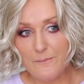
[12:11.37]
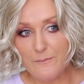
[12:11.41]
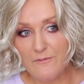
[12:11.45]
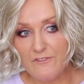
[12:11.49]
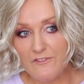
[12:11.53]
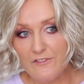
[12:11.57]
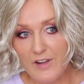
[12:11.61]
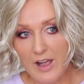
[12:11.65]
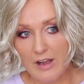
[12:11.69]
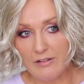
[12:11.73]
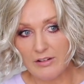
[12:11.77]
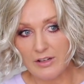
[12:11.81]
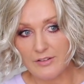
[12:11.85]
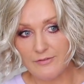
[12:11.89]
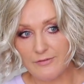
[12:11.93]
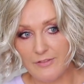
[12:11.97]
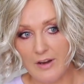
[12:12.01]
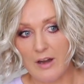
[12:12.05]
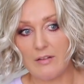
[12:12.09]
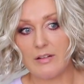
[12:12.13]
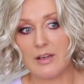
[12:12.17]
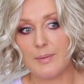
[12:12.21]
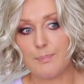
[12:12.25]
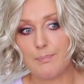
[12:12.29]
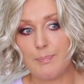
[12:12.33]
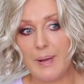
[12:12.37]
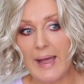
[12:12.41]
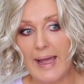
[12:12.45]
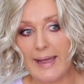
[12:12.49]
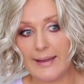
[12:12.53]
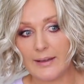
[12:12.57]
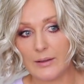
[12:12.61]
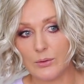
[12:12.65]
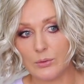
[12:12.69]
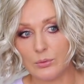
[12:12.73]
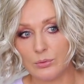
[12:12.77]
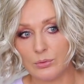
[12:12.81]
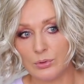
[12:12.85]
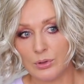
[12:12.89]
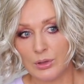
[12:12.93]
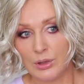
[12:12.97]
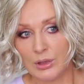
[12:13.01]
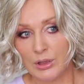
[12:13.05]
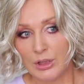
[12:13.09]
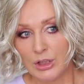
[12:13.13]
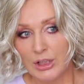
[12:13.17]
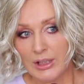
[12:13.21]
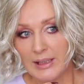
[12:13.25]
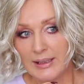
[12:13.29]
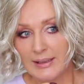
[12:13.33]
very very pale
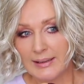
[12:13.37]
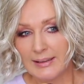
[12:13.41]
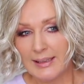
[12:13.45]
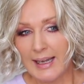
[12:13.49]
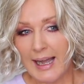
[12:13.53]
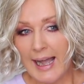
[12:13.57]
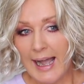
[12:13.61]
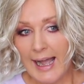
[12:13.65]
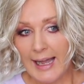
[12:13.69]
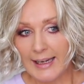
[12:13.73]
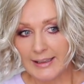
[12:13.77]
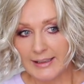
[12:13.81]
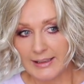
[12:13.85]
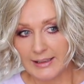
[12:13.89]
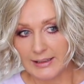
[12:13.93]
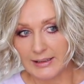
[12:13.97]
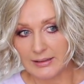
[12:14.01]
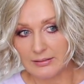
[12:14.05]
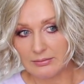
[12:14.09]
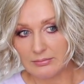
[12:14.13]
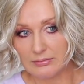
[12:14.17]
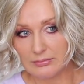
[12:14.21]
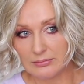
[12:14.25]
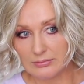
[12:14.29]
honey